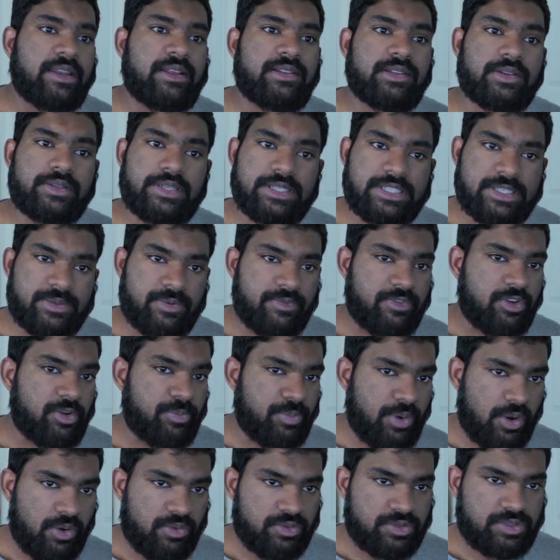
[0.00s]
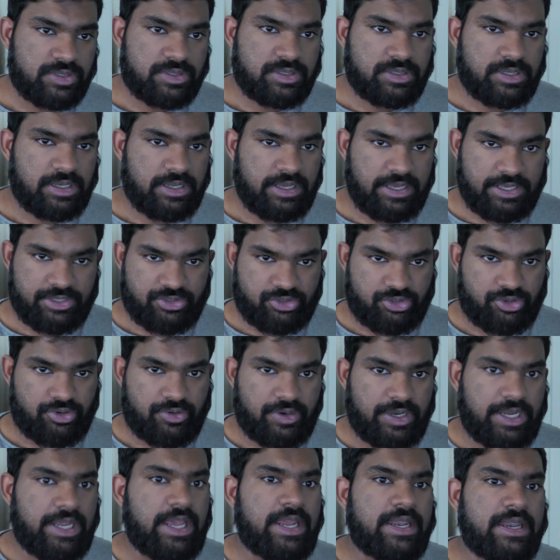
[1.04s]
I looked at some of your post
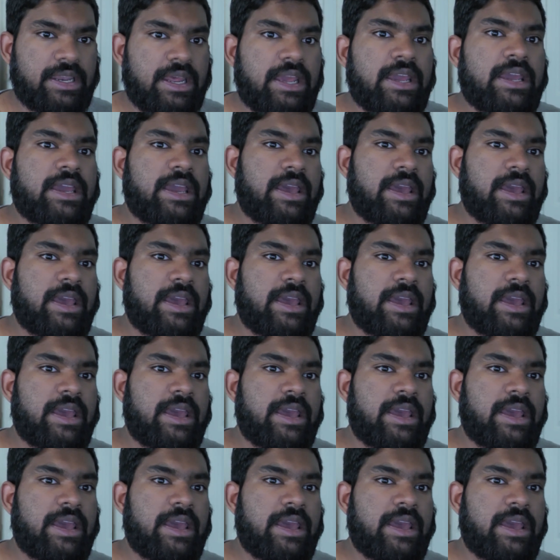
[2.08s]
history and